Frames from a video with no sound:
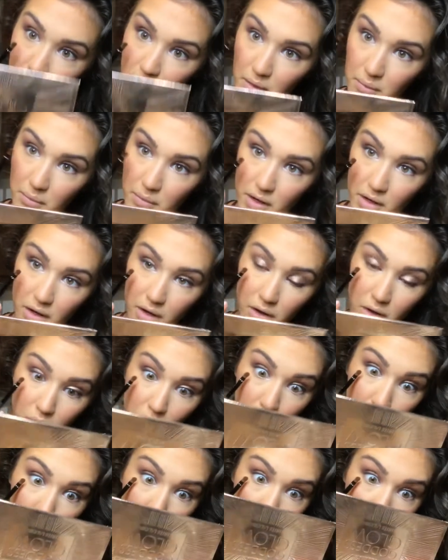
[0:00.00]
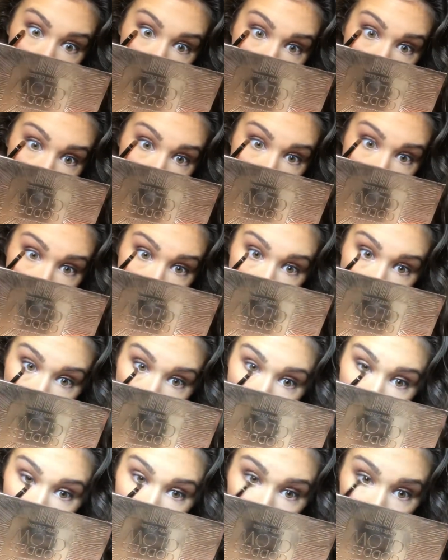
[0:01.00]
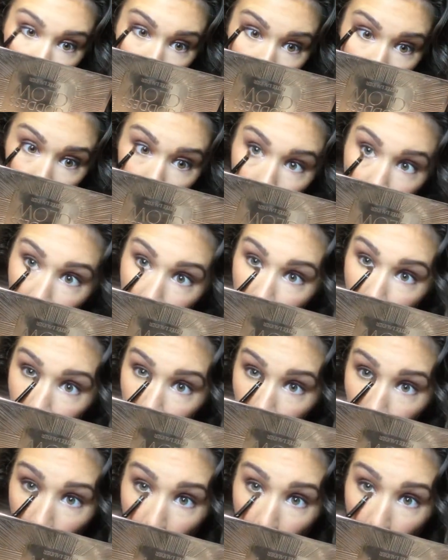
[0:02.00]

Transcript: I'm gonna go right underneath.